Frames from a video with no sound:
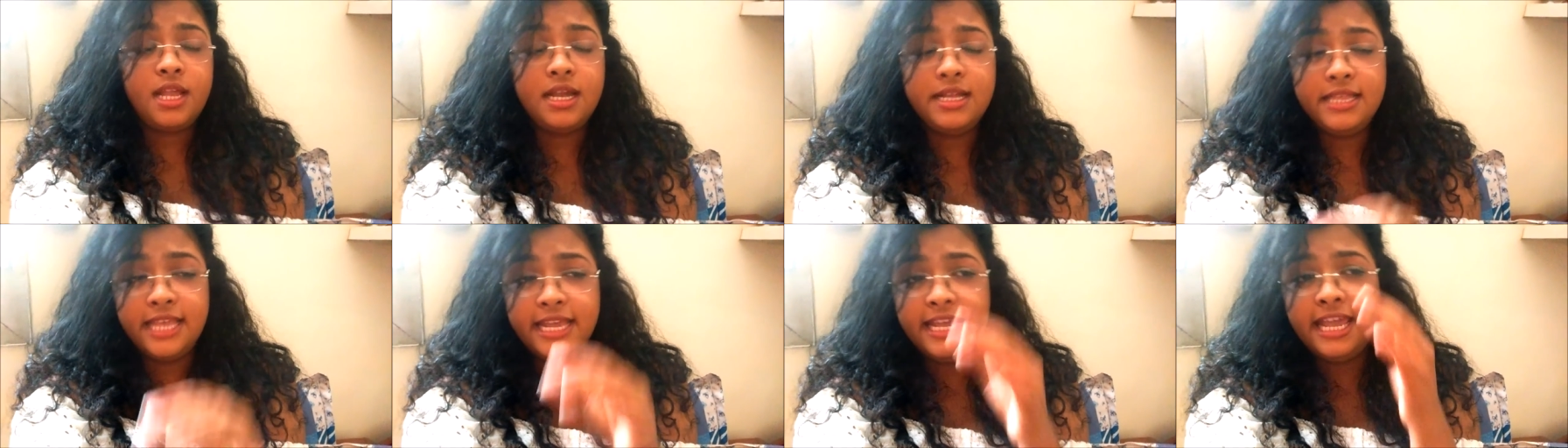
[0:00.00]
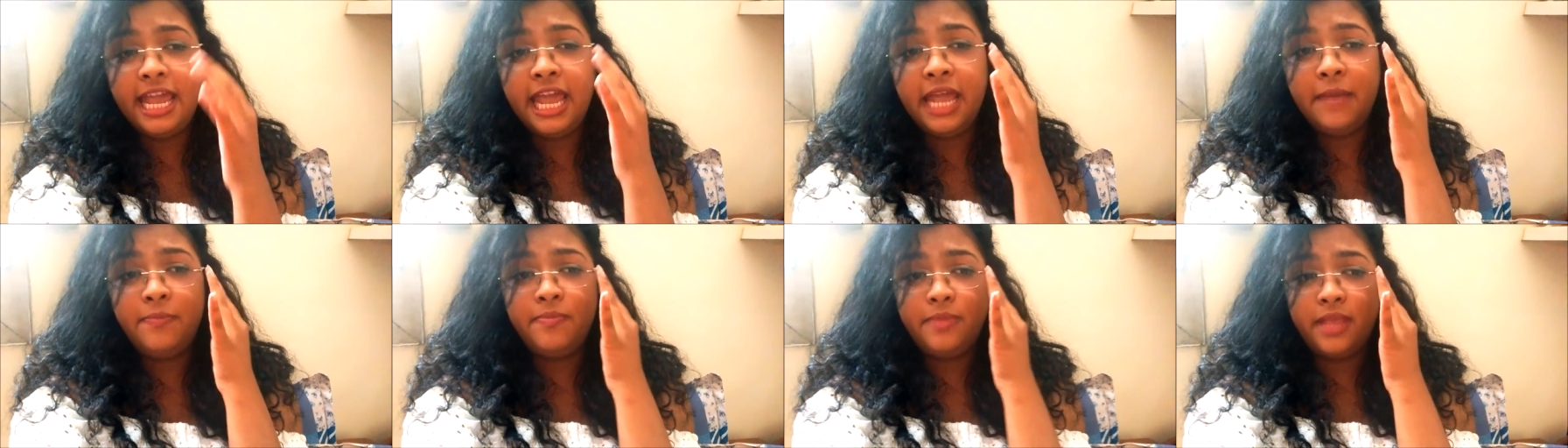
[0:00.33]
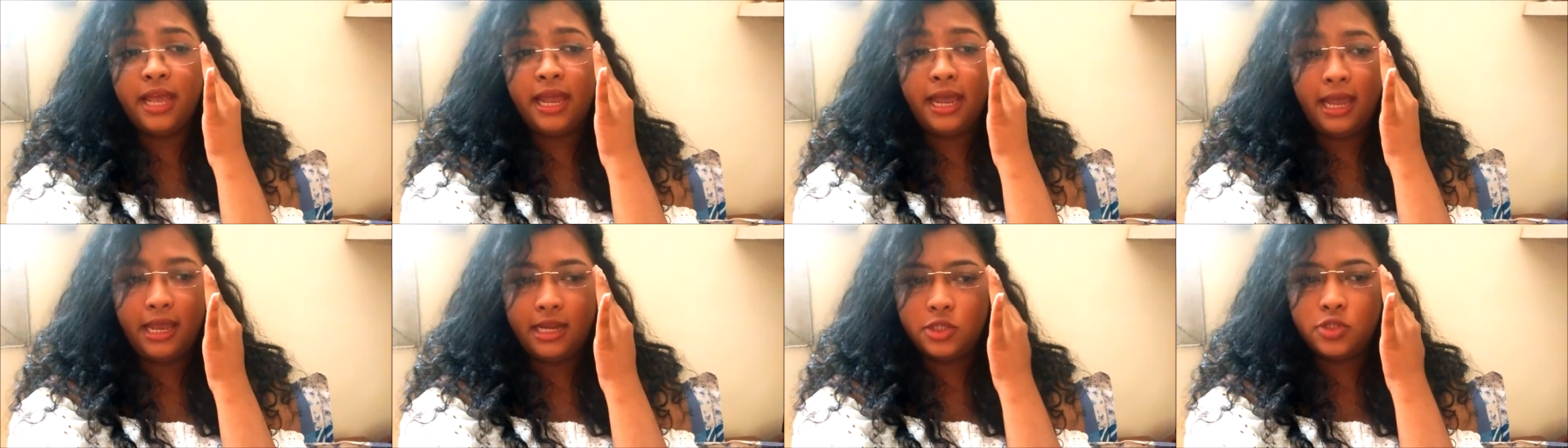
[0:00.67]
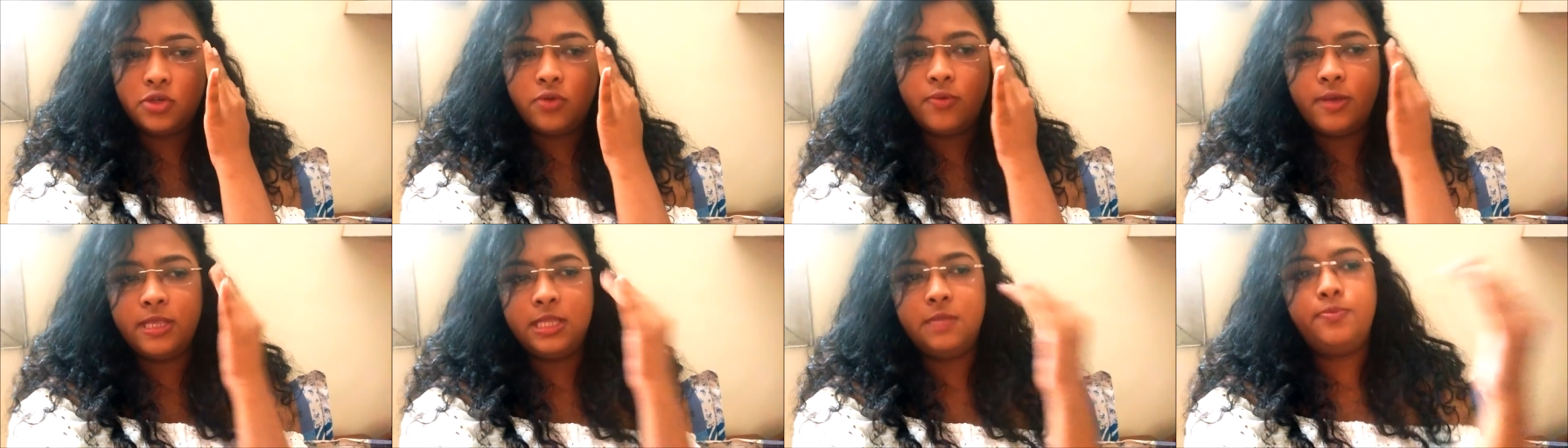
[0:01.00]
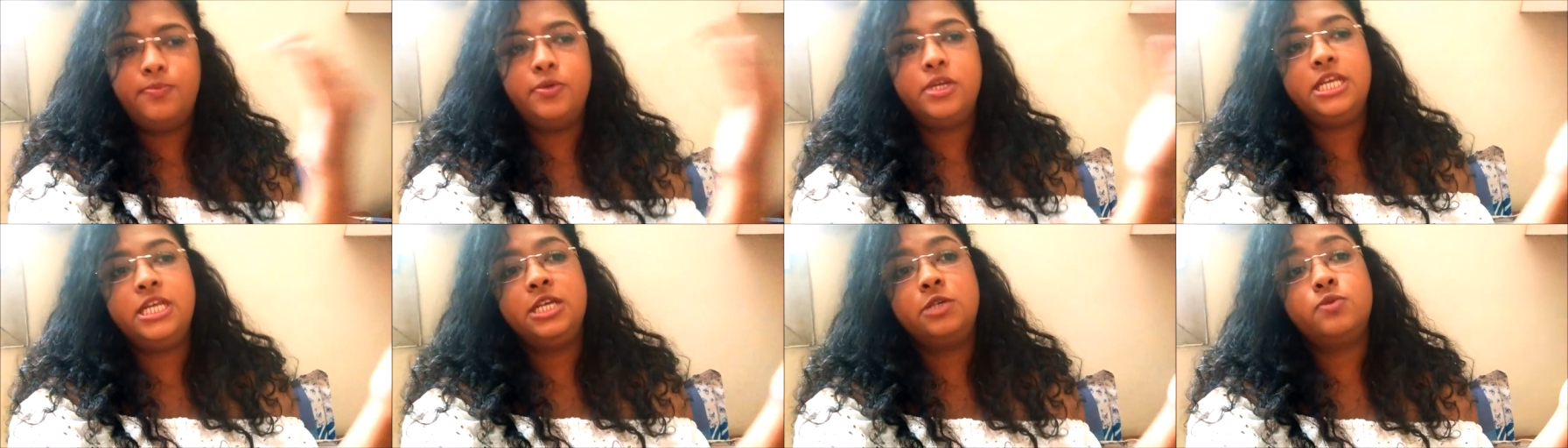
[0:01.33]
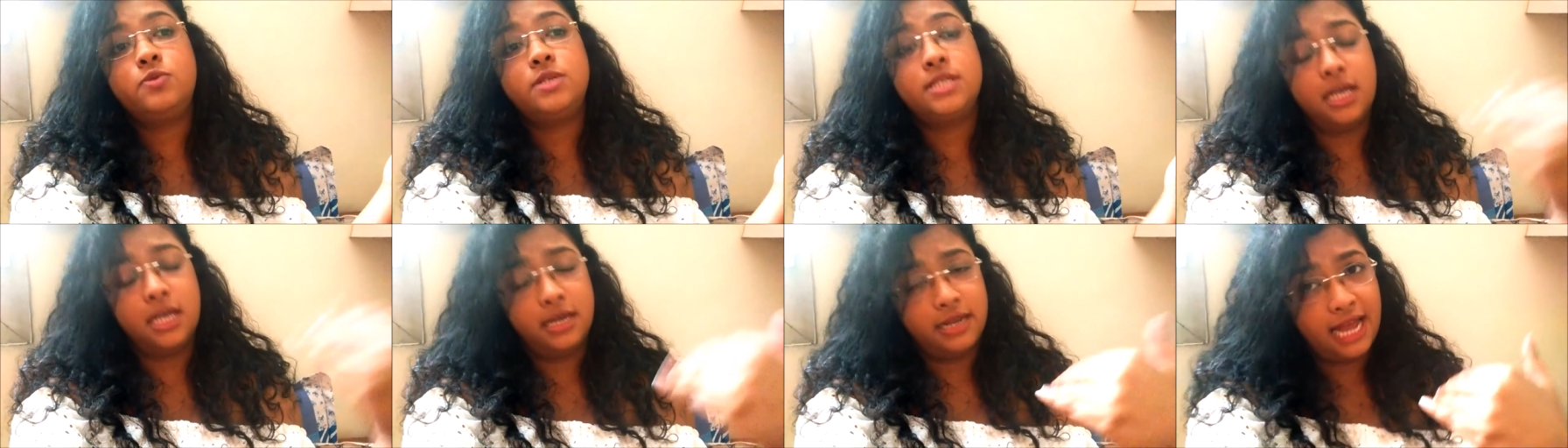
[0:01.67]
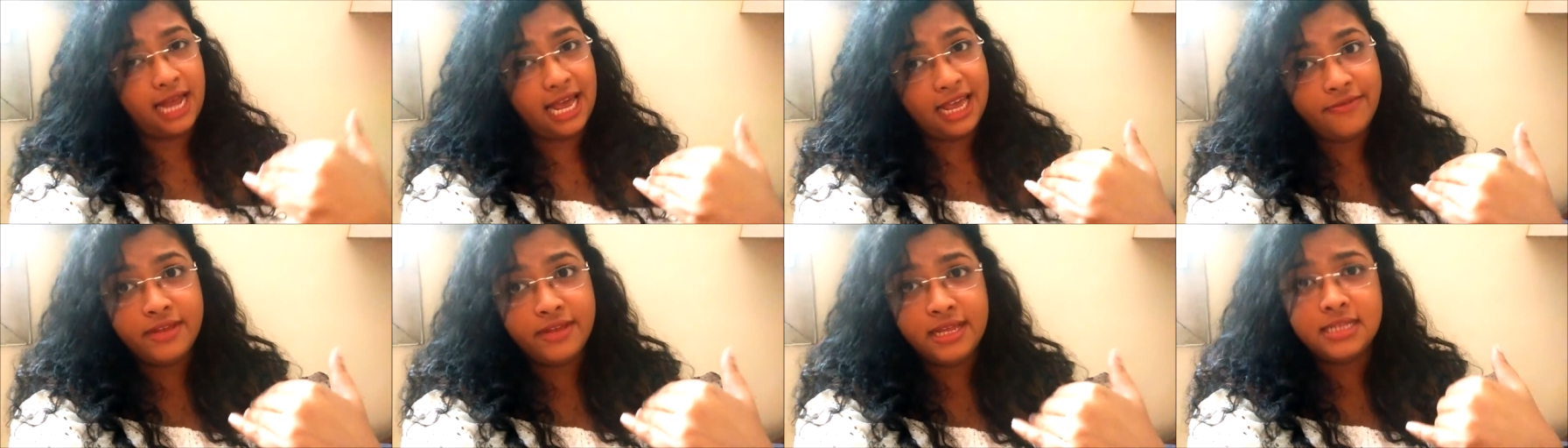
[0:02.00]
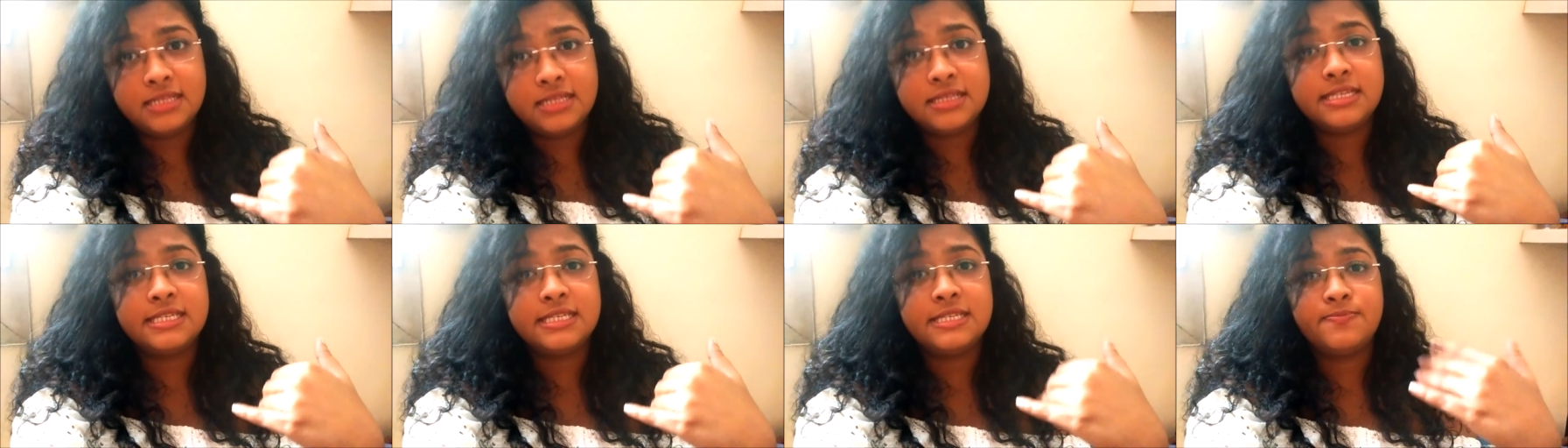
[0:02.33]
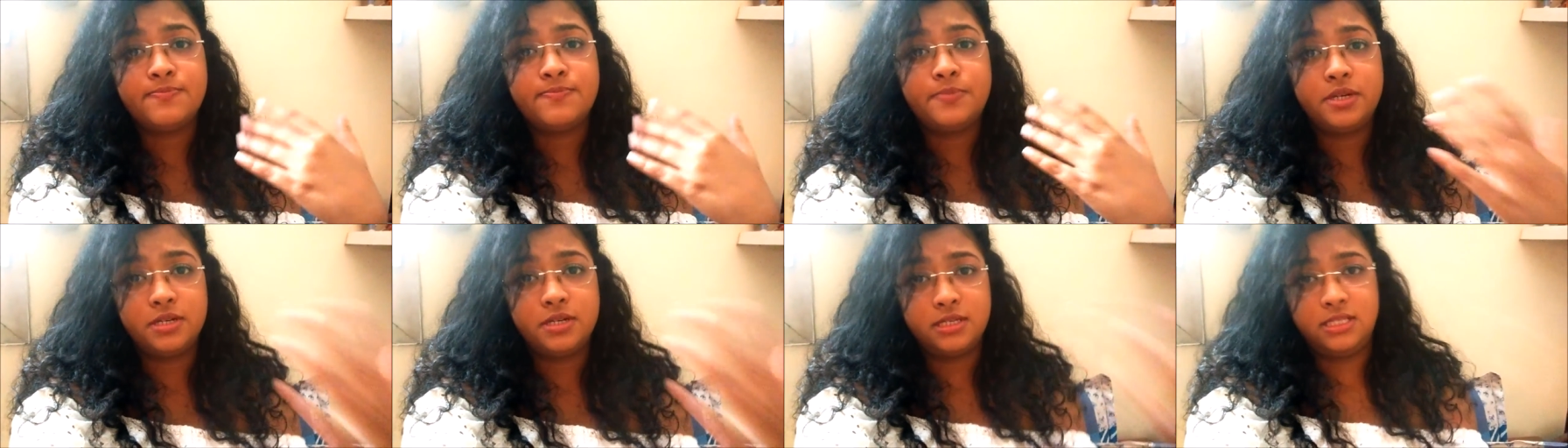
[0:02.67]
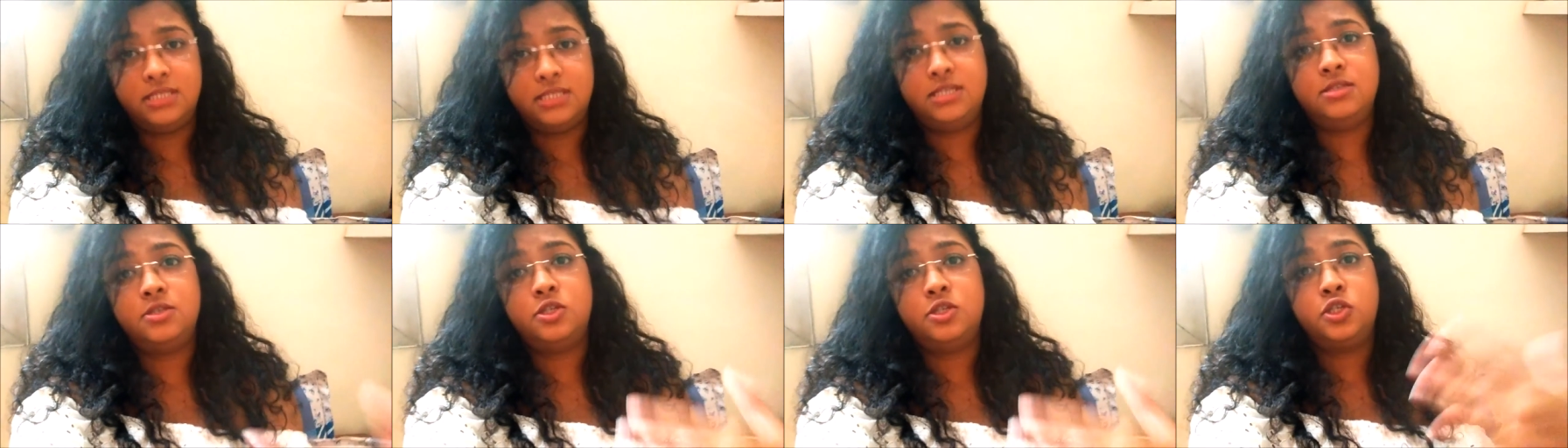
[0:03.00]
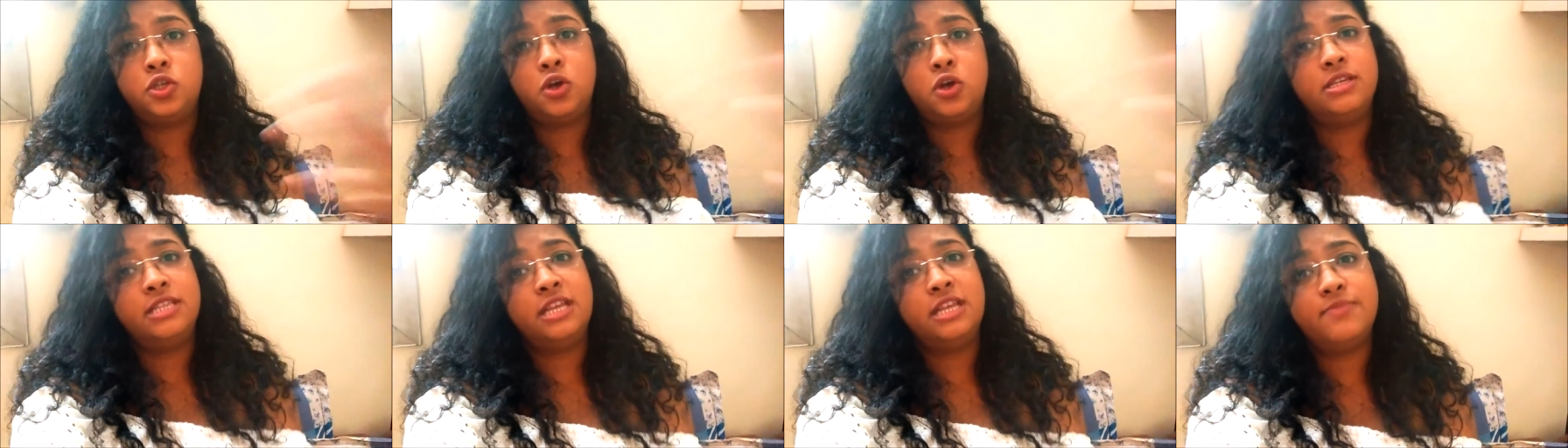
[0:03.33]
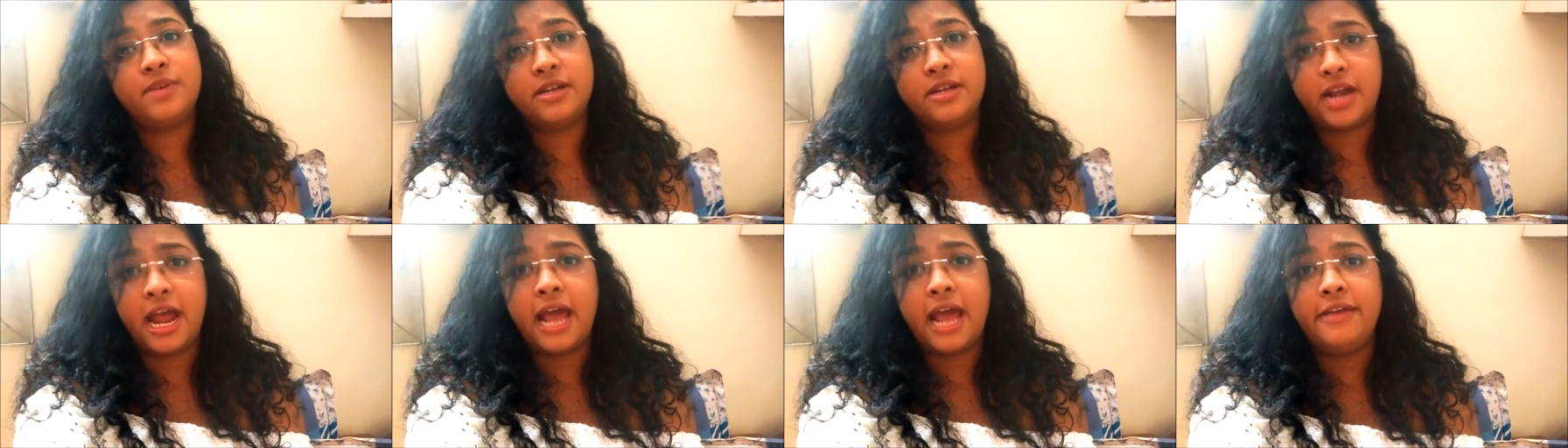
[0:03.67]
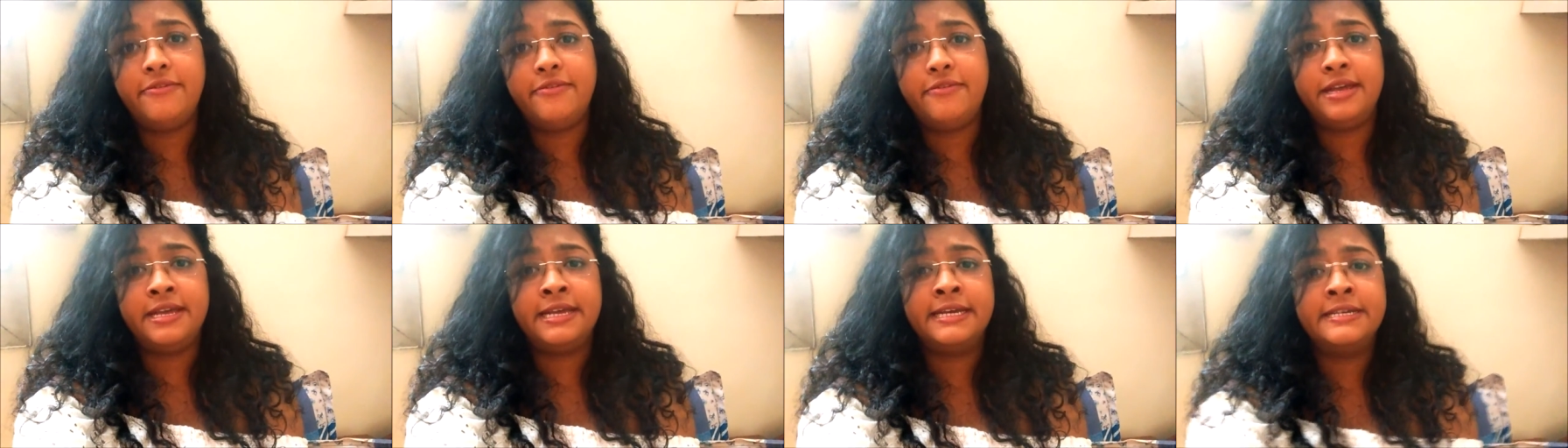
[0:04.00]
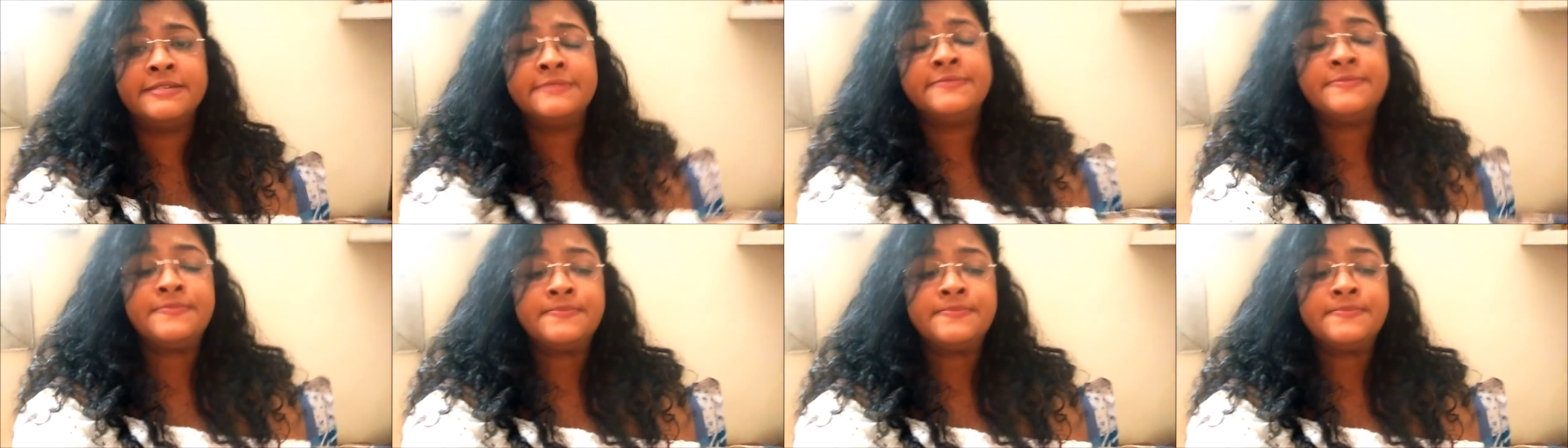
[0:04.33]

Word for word: They came there. So when the police was arriving, this person saw them arriving.